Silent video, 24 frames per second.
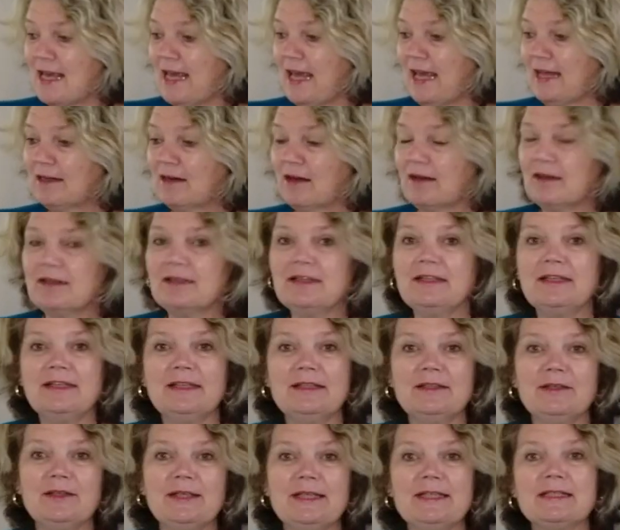and
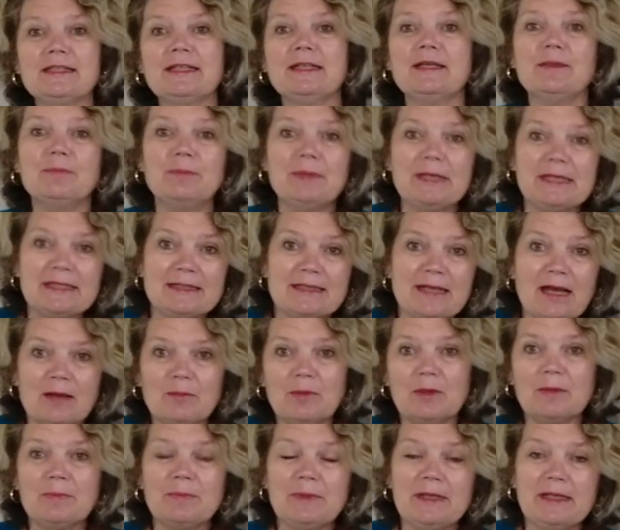there's going to be a
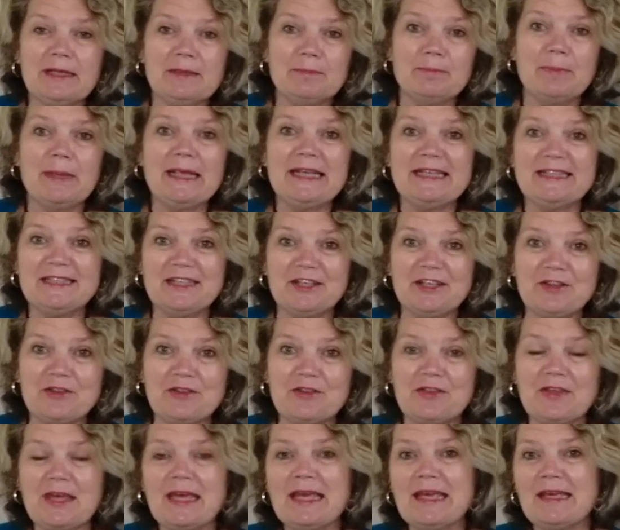double bed in
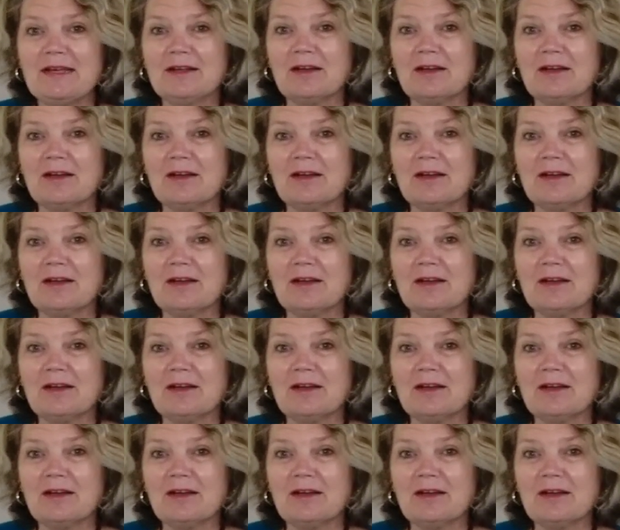there.